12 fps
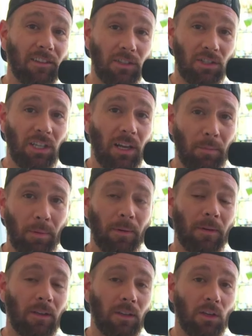the ship.
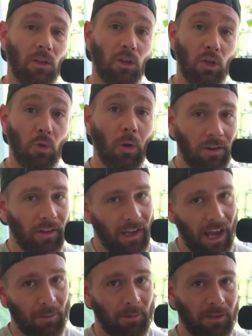You are the
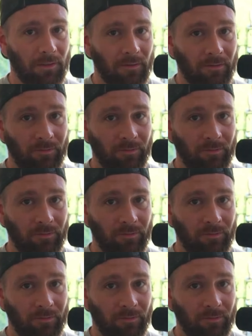captain.